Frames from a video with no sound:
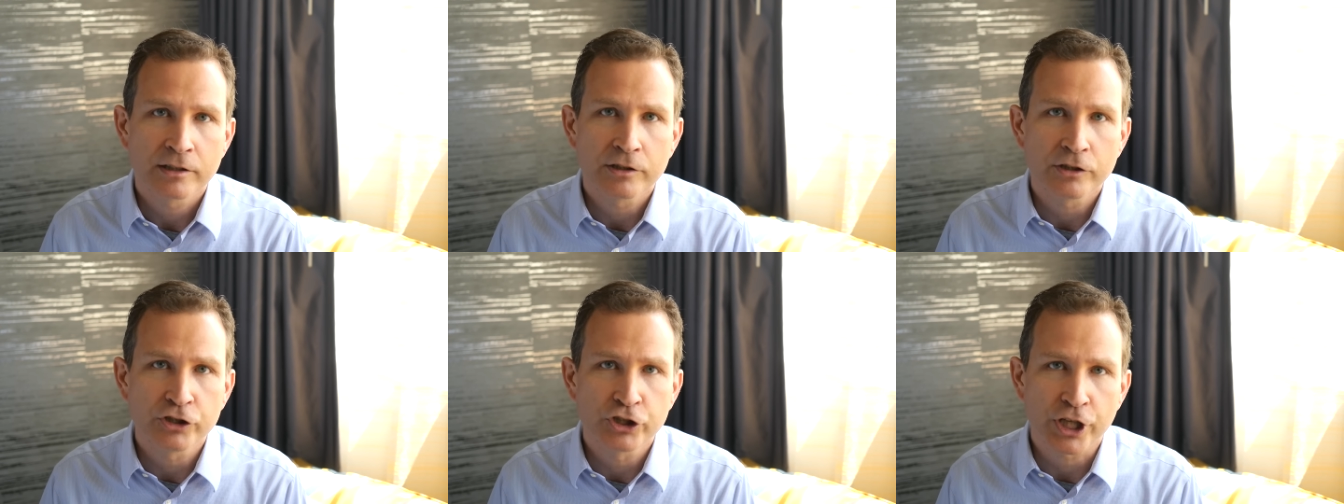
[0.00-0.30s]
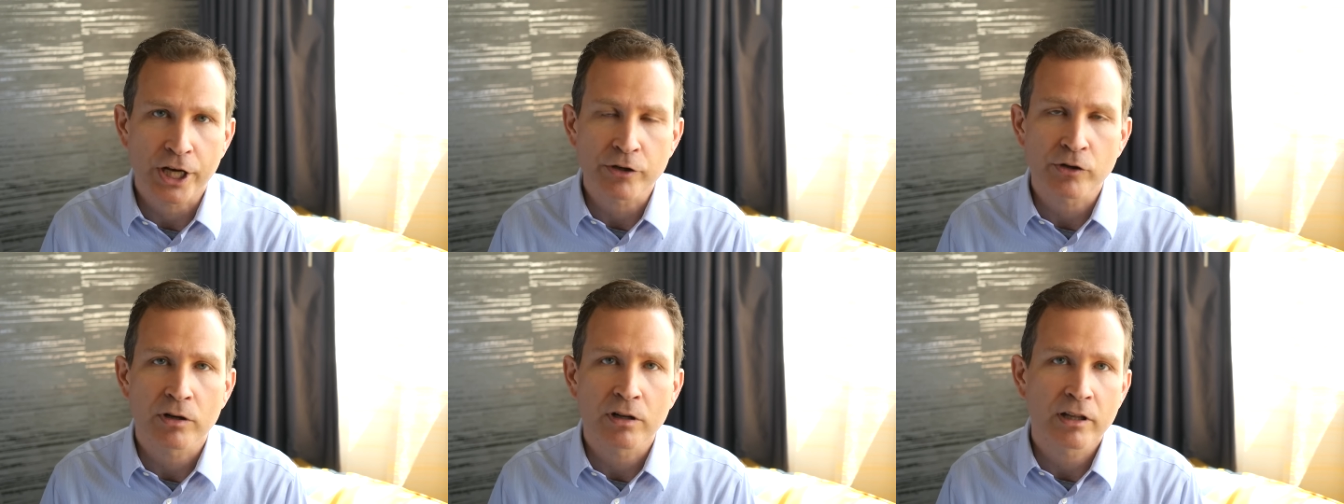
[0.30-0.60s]

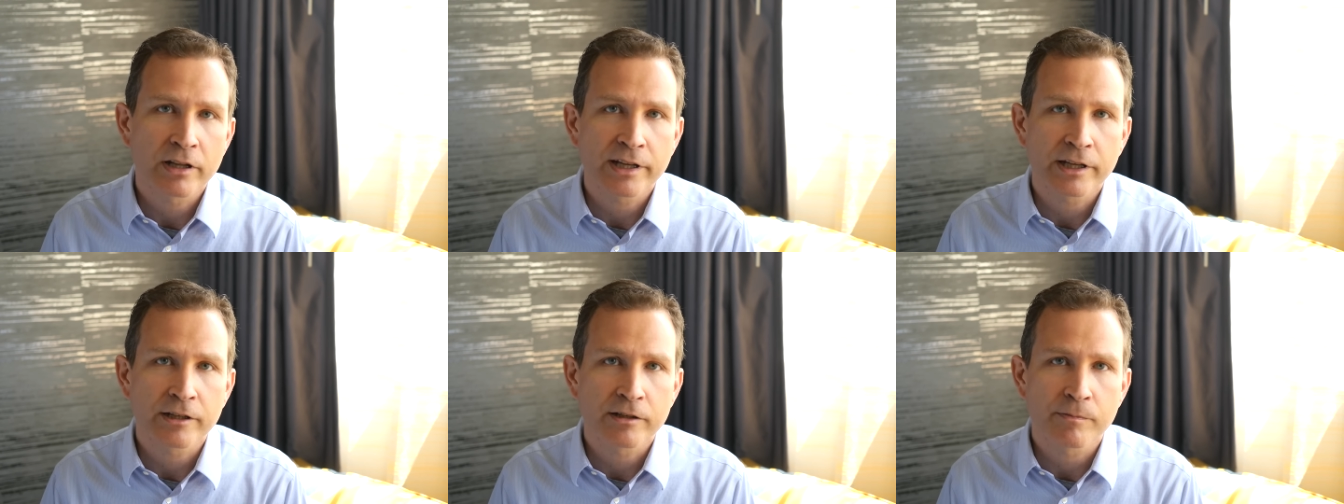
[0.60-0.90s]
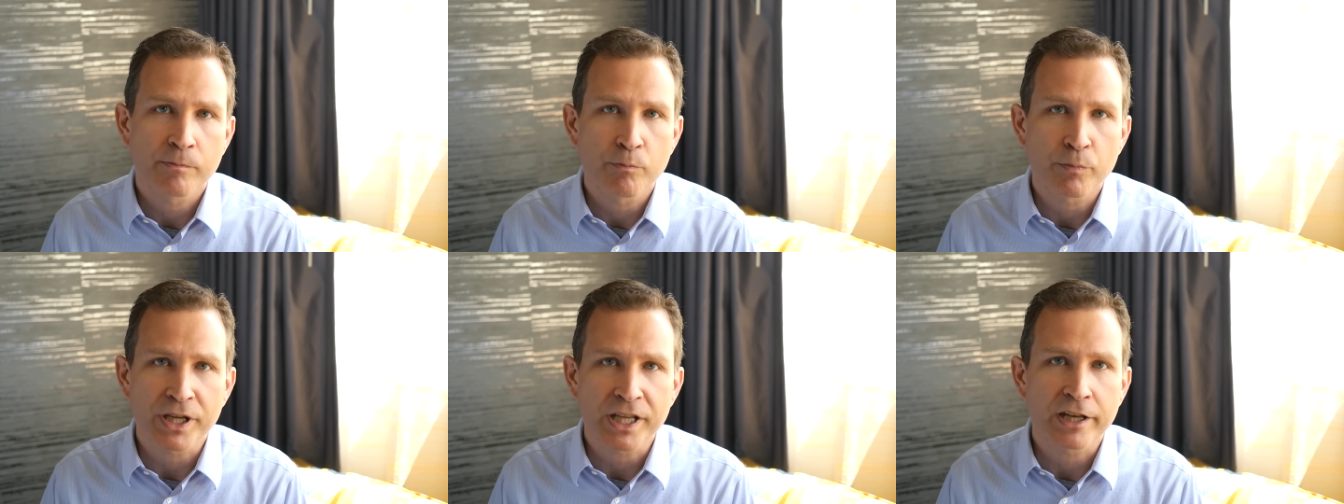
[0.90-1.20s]
Generally,
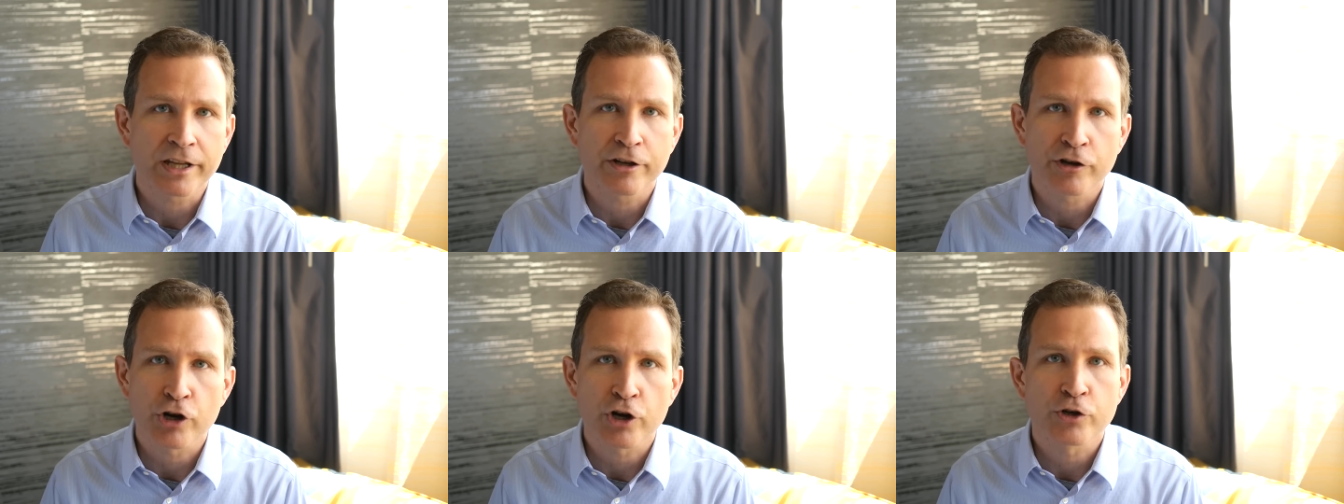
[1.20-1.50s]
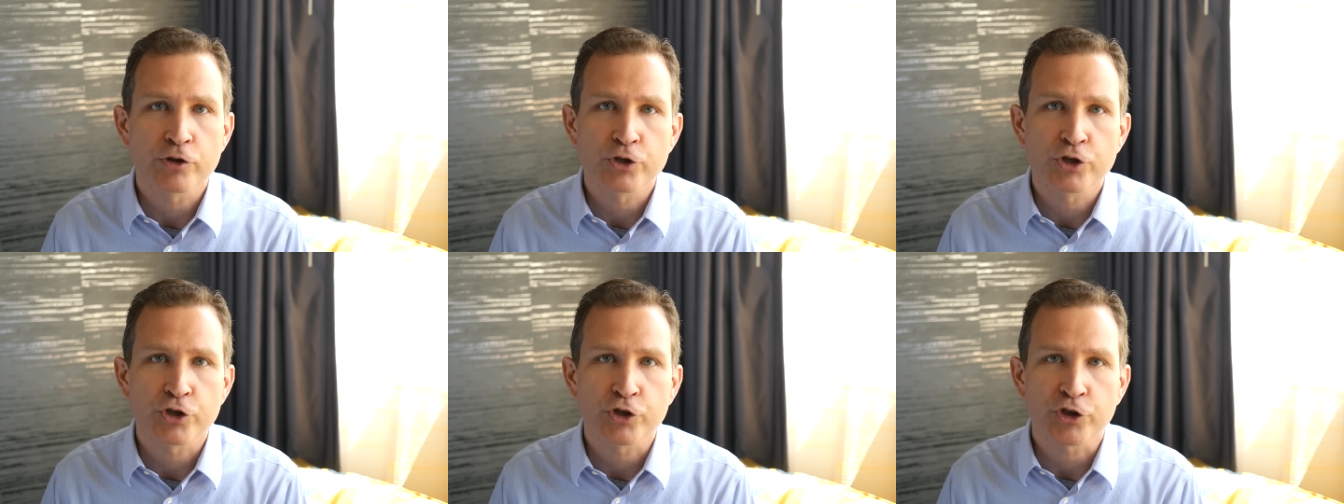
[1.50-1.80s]
meat
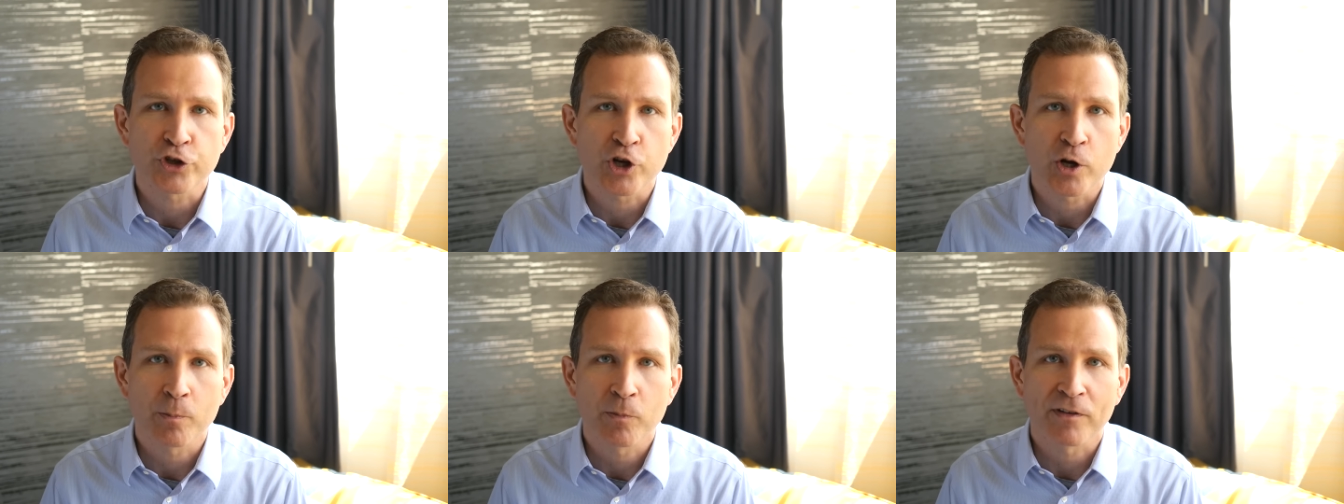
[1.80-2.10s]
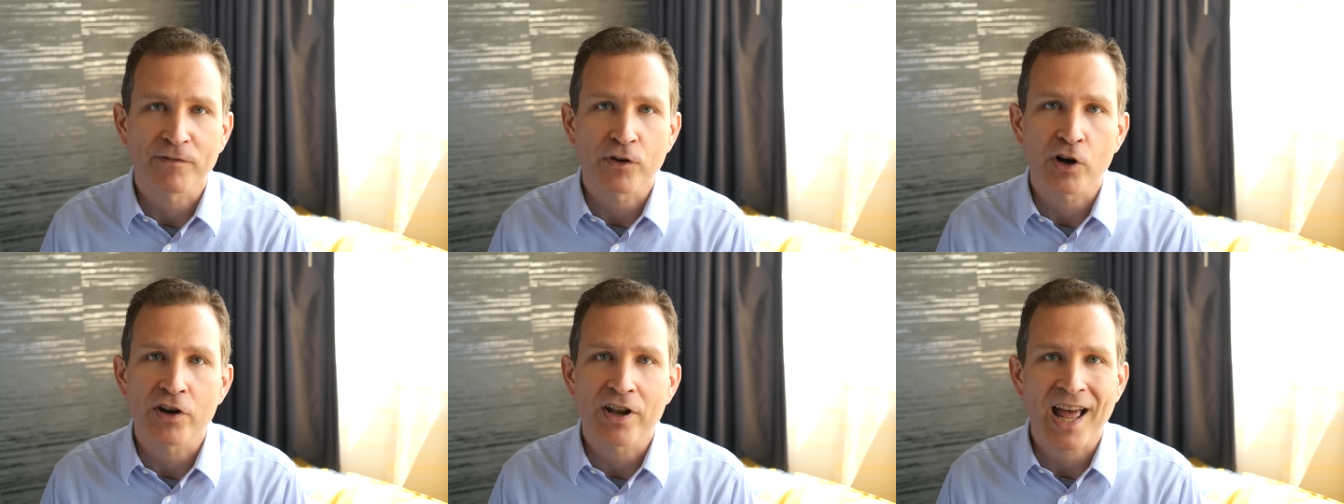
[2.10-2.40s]
eaters you know,
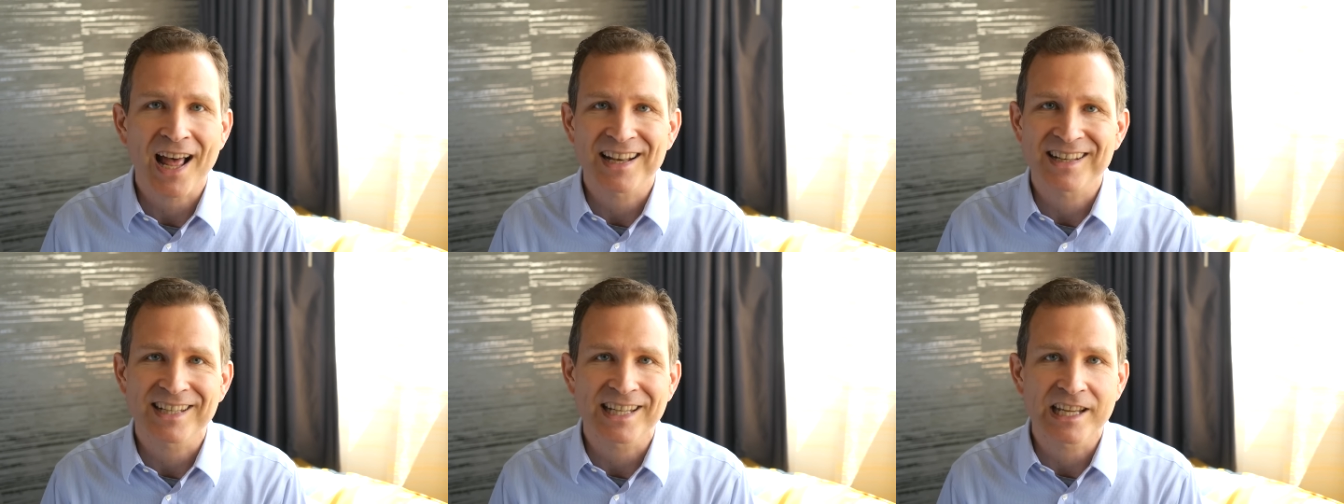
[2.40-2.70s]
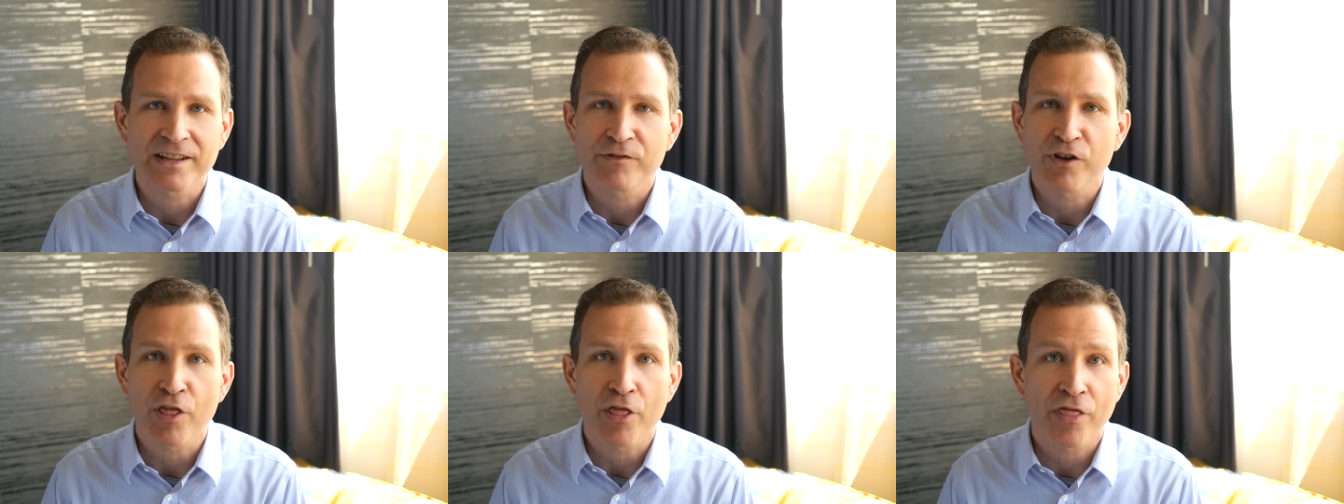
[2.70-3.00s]
prefer not to
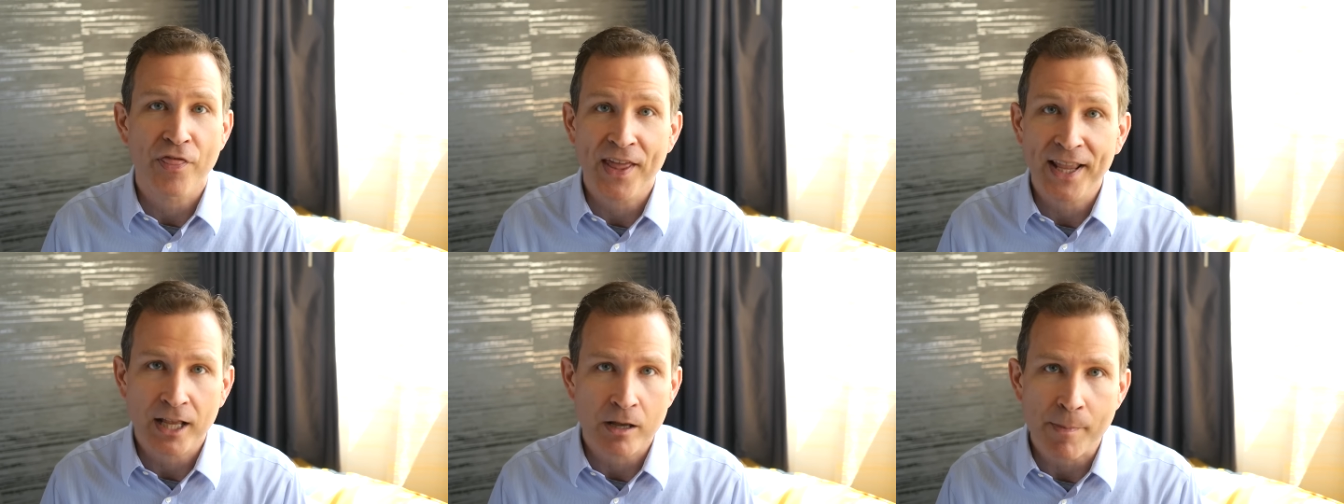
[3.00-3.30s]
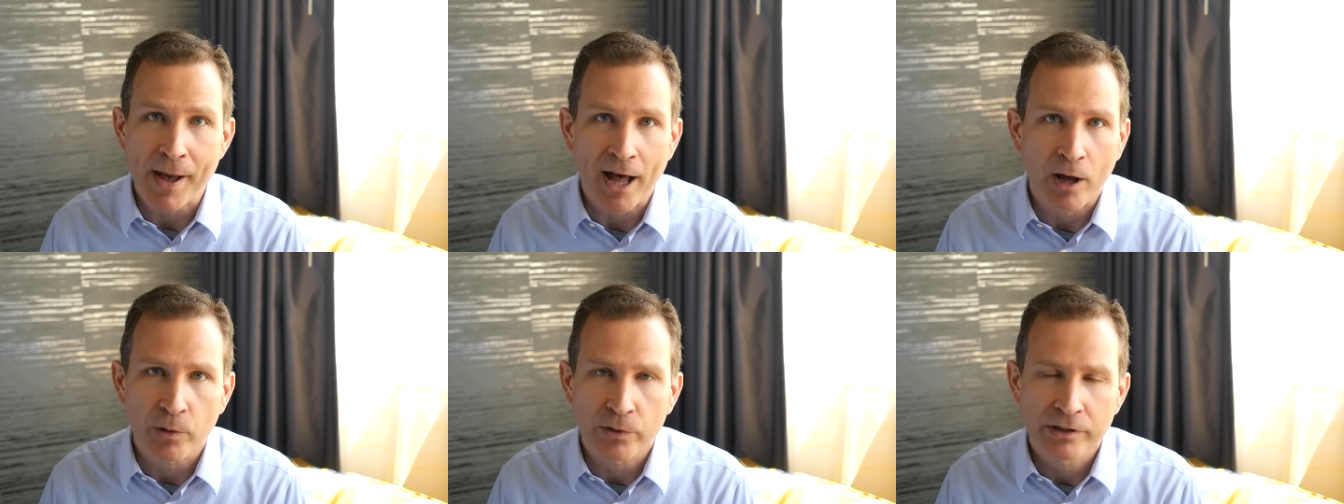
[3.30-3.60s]
even think
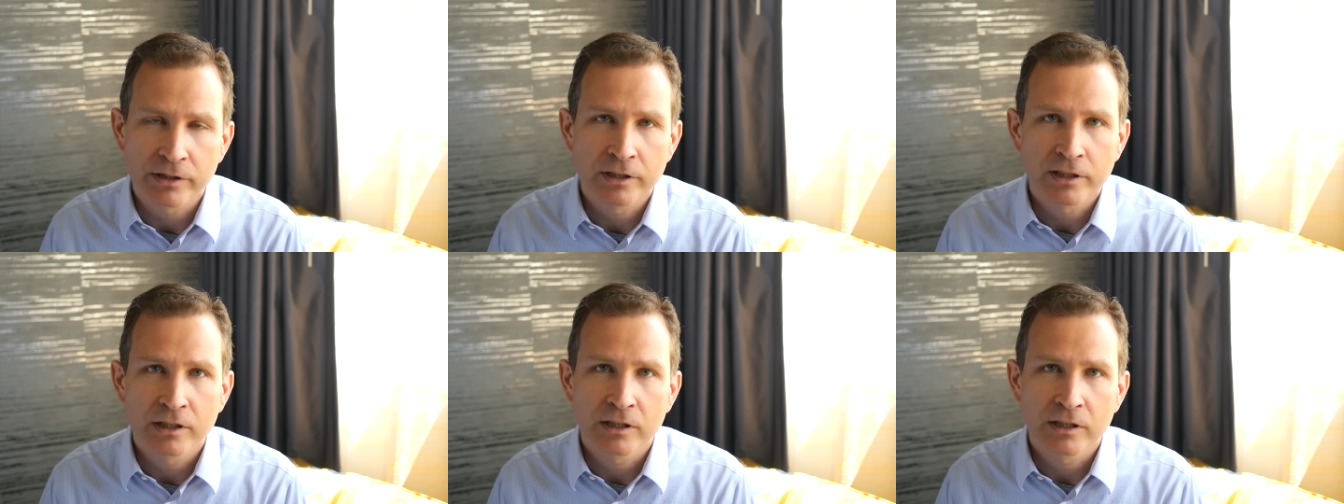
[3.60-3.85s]
about